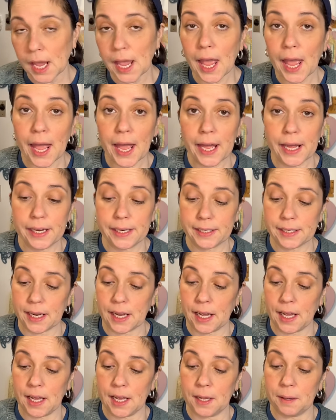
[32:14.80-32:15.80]
and
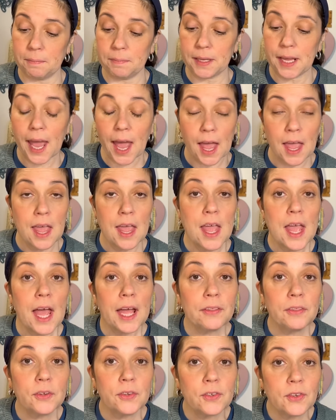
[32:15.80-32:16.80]
um, yeah,
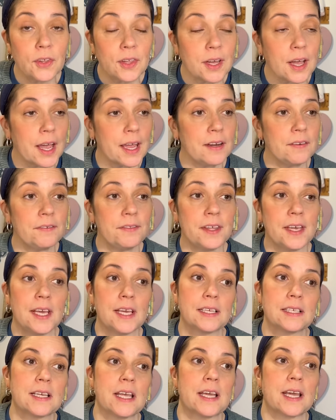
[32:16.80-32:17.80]
and those are the kind of
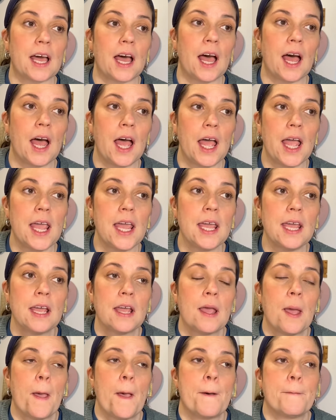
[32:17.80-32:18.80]
things like I
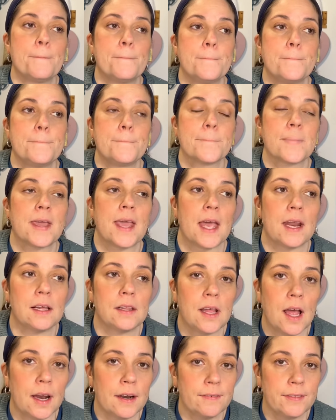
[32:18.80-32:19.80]
get a
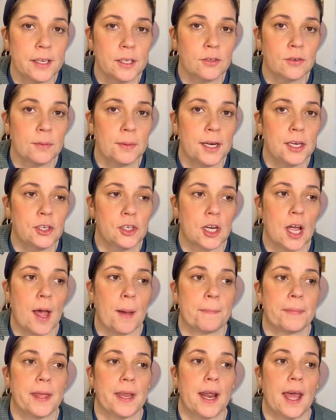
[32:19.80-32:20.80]
lot of things for my
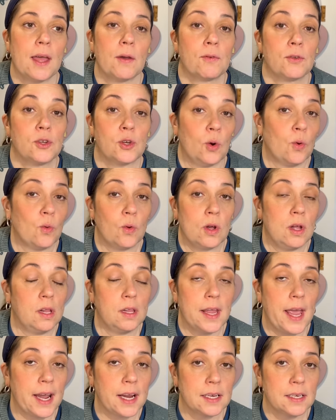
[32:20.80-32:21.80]
shop that I don't
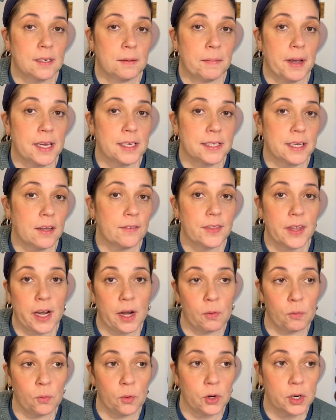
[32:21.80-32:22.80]
collect myself, that I
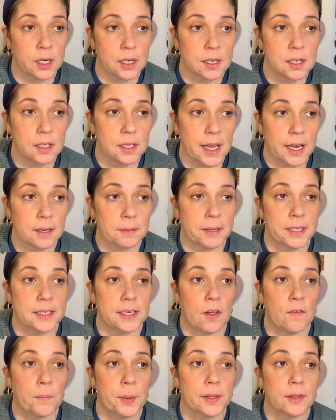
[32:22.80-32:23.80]
wouldn't collect
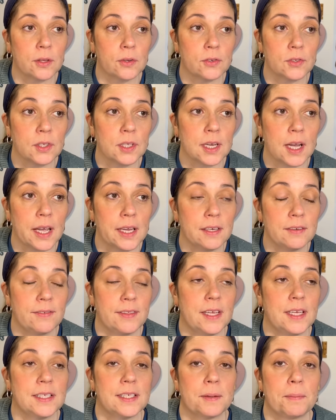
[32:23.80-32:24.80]
myself, but those are the kinds of
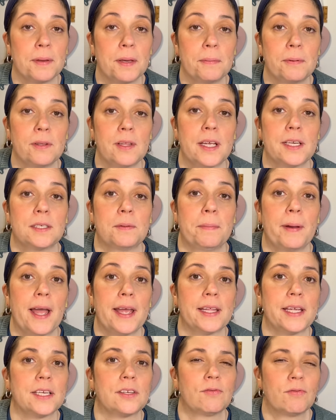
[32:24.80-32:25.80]
things that people like to buy,
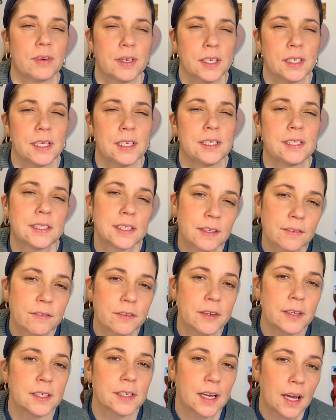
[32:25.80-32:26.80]
like really
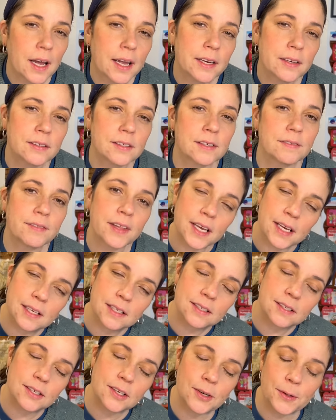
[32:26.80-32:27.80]
different kinds of
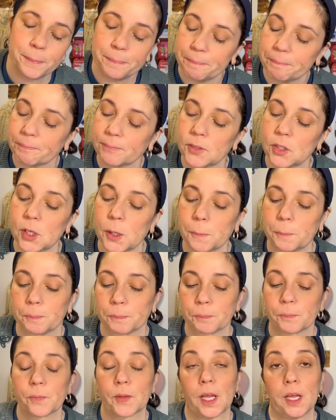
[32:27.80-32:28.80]
things, you know? So
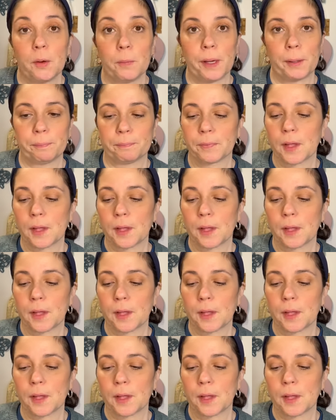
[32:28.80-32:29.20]
anyway,